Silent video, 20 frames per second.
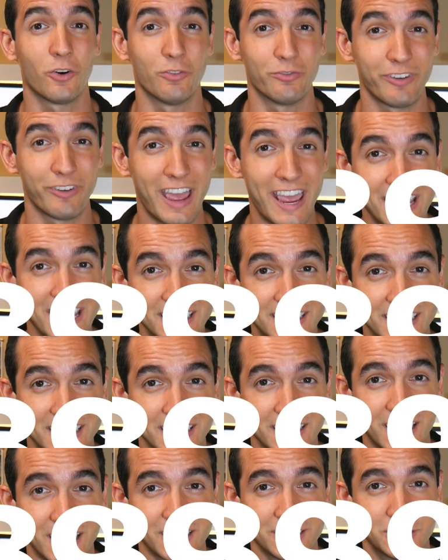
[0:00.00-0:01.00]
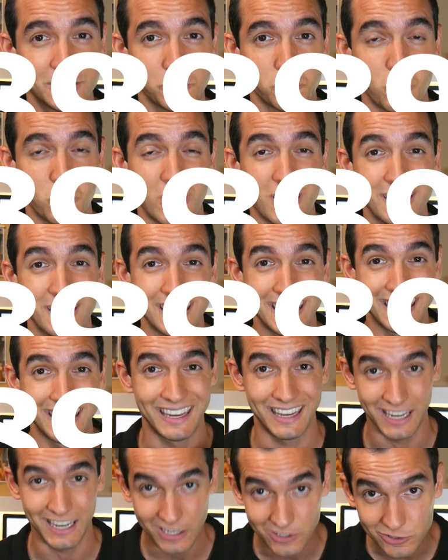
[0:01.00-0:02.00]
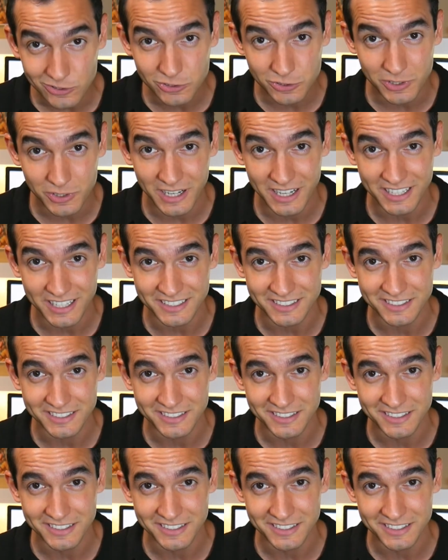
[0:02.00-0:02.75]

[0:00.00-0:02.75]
of 1891 in Australia?